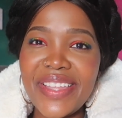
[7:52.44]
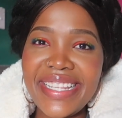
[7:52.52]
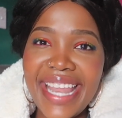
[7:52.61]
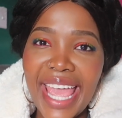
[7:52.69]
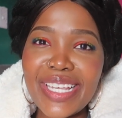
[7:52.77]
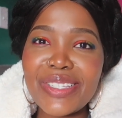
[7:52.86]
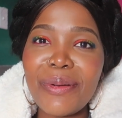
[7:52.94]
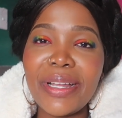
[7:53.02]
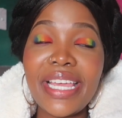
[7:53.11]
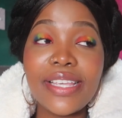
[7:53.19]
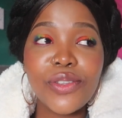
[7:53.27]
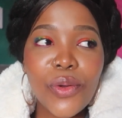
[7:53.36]
so the next
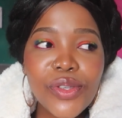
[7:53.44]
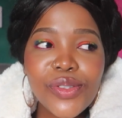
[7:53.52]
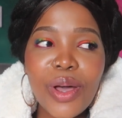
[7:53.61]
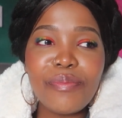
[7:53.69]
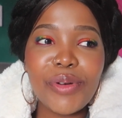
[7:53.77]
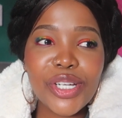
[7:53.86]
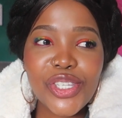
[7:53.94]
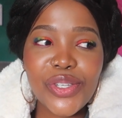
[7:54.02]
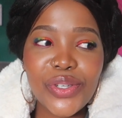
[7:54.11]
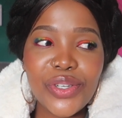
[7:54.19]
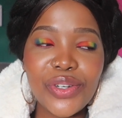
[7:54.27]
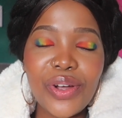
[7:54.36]
one is also a book
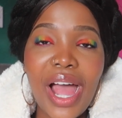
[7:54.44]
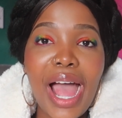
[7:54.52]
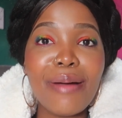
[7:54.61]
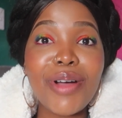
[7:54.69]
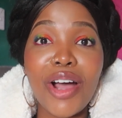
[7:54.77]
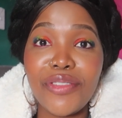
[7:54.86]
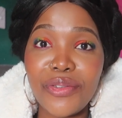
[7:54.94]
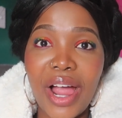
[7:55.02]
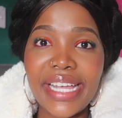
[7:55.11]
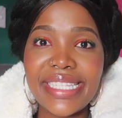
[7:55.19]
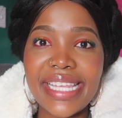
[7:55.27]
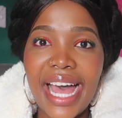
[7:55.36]
too, of a
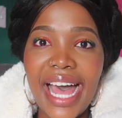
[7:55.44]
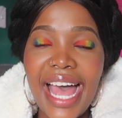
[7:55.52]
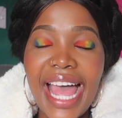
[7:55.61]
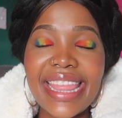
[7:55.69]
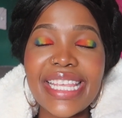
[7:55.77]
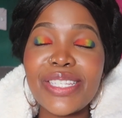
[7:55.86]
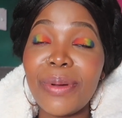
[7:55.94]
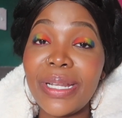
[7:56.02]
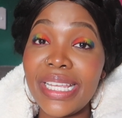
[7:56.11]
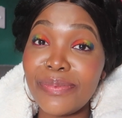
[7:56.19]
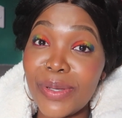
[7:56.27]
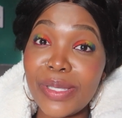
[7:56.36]
writer, and this
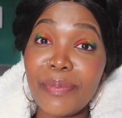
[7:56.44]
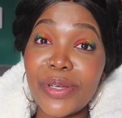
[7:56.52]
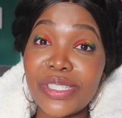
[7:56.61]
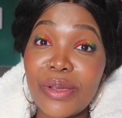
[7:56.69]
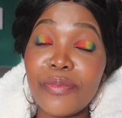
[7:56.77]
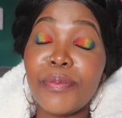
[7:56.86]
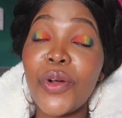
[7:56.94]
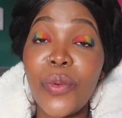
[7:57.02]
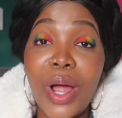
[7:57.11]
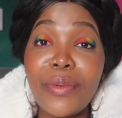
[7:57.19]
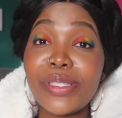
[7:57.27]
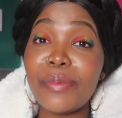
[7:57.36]
one was a
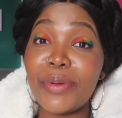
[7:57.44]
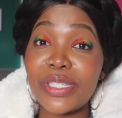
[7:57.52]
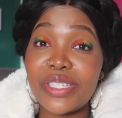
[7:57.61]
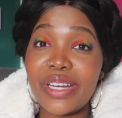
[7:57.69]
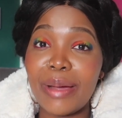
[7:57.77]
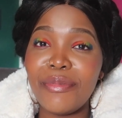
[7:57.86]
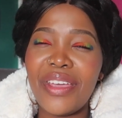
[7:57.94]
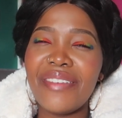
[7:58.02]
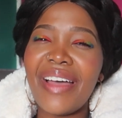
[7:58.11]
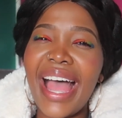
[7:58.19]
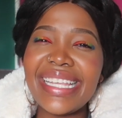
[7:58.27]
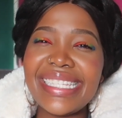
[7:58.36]
Bookstagram
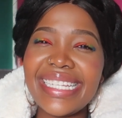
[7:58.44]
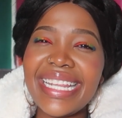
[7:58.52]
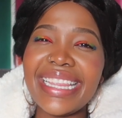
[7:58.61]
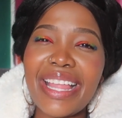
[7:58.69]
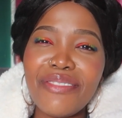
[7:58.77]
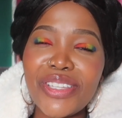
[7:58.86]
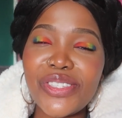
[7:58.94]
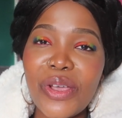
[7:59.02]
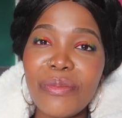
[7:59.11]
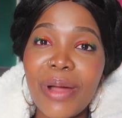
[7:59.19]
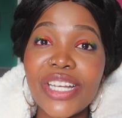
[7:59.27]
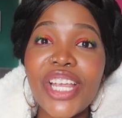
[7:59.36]
fave. I didn't love it
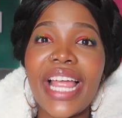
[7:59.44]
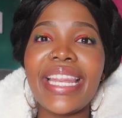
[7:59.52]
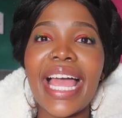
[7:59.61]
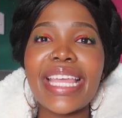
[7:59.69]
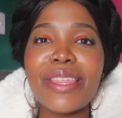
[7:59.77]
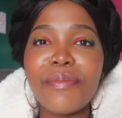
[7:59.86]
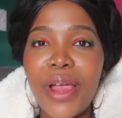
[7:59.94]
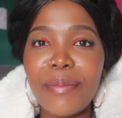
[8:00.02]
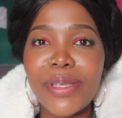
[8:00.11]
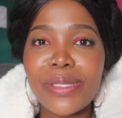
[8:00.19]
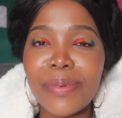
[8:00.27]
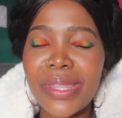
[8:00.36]
so much. I liked the
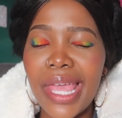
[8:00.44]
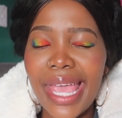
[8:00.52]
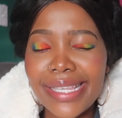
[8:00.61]
premise, but the